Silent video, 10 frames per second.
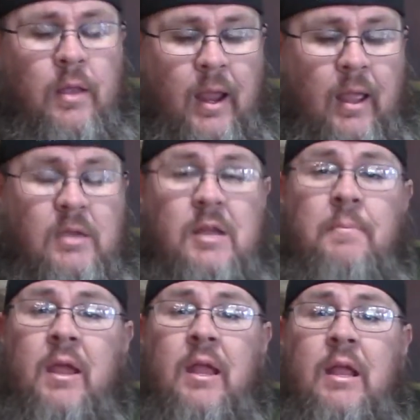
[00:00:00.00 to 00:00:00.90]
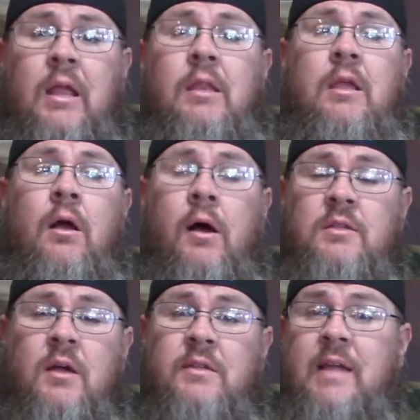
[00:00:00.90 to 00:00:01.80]
and dipping it in the hot
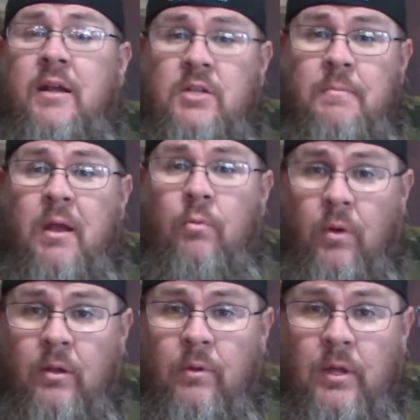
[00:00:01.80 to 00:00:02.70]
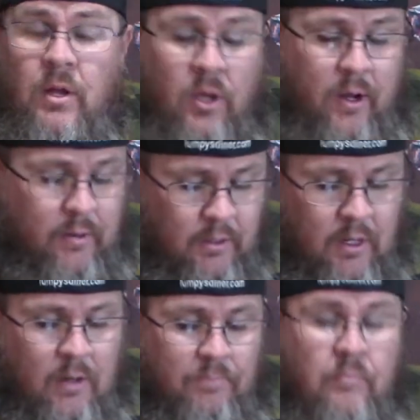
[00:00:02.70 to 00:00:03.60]
sauce actually made it really really good.
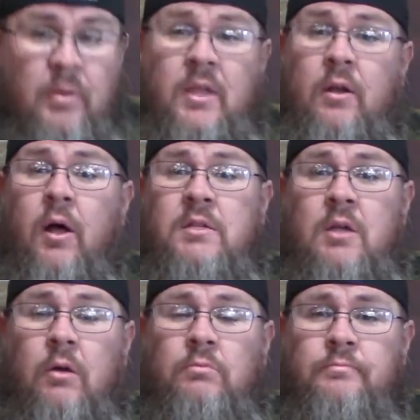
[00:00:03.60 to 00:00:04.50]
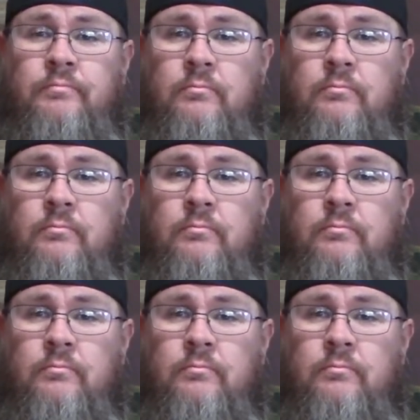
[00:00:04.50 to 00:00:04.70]
But then also,